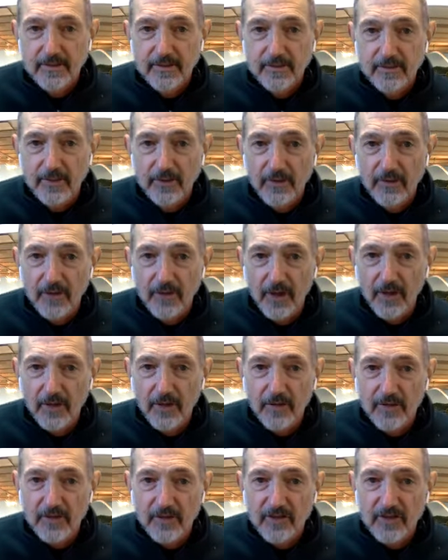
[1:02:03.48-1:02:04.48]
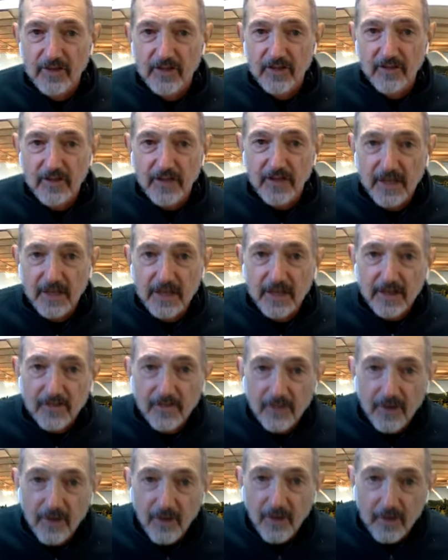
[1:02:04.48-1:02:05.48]
With the T, the cake,
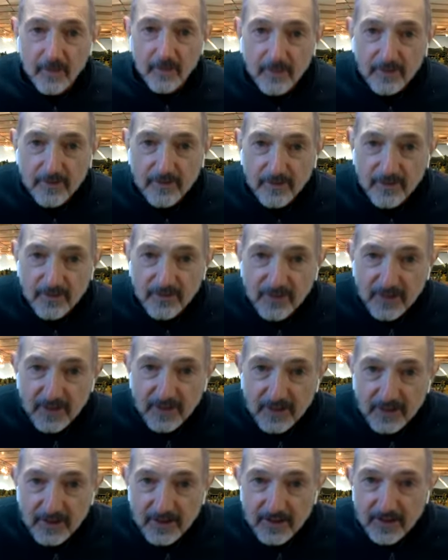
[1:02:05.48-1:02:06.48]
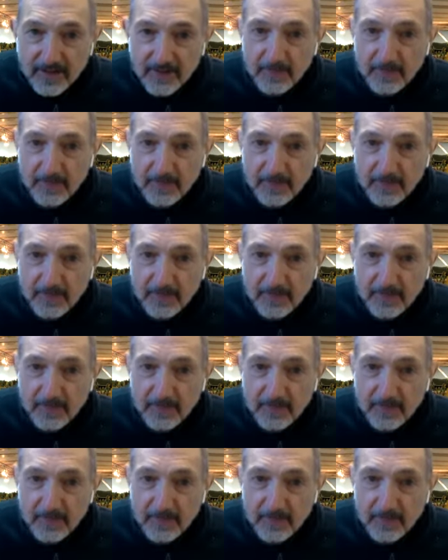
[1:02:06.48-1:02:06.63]
the carbon, the C,